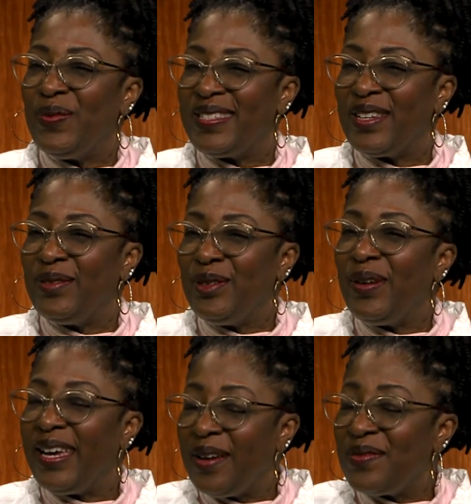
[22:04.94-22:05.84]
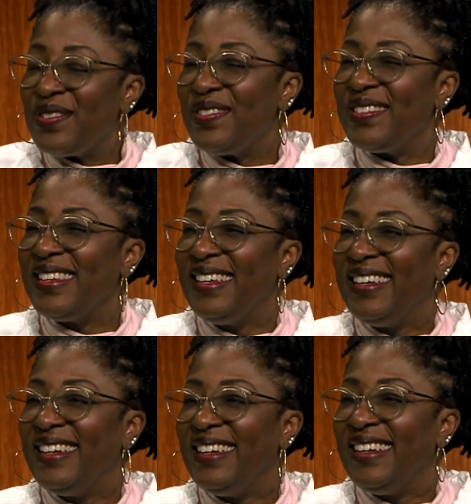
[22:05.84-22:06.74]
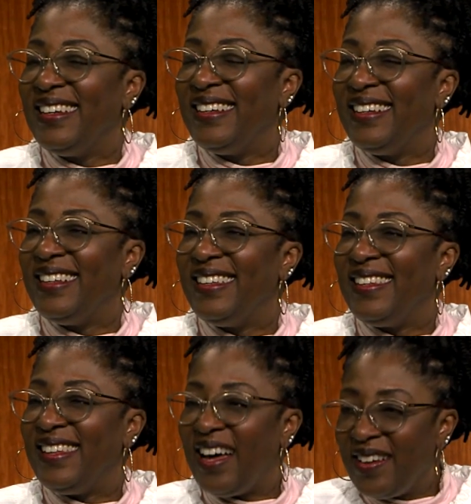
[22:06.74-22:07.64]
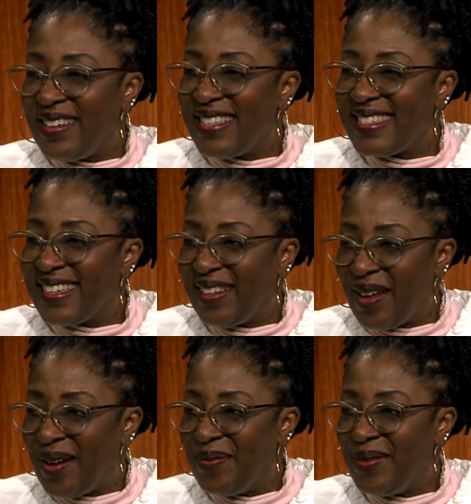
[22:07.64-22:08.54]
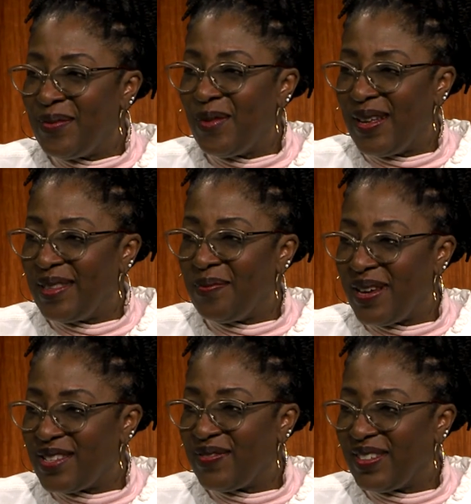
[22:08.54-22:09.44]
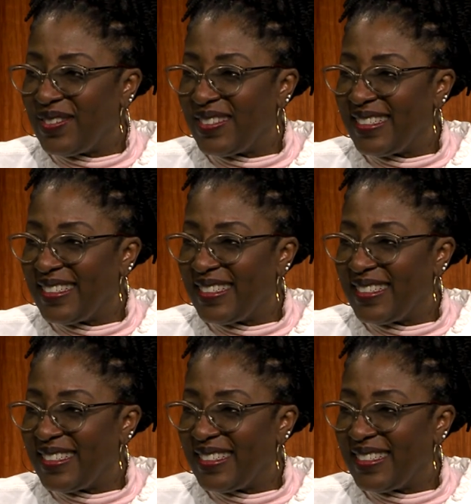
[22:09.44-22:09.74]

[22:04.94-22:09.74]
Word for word: so New Hampshire's Lions Club won the Best Float.